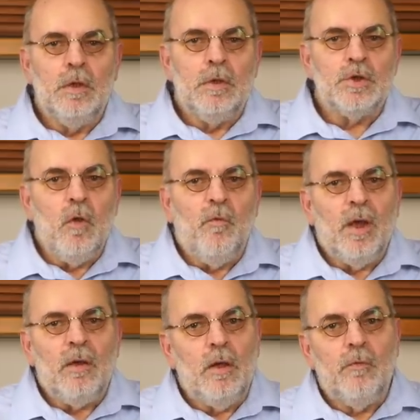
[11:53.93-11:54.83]
So
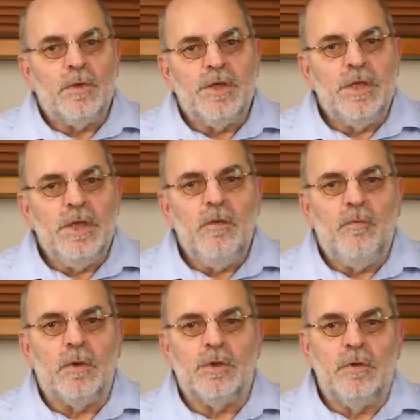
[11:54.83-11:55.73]
far for the C D
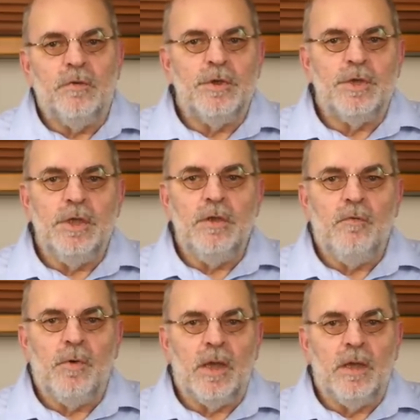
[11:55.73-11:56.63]
function of the C D
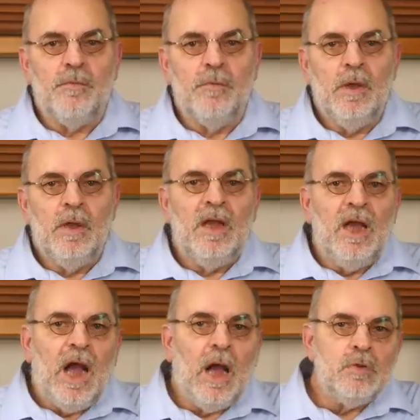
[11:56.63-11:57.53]
five.
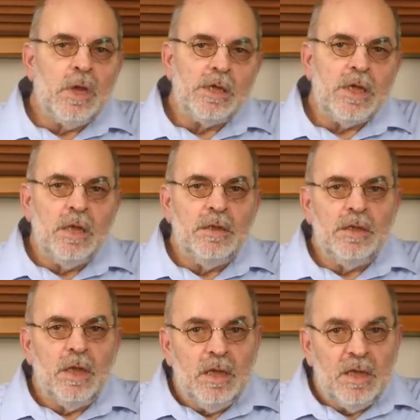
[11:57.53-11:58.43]
How does
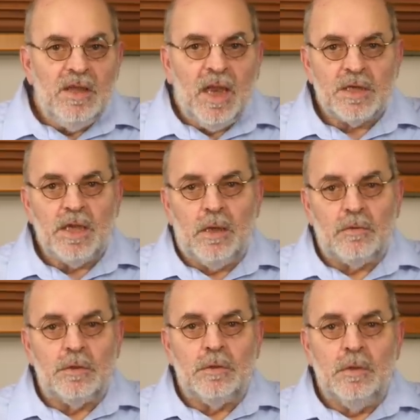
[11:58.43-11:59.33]
the D A C
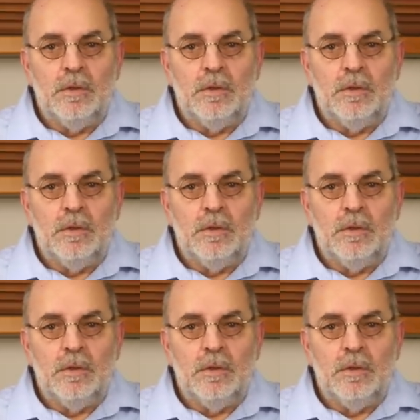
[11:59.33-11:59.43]
sound?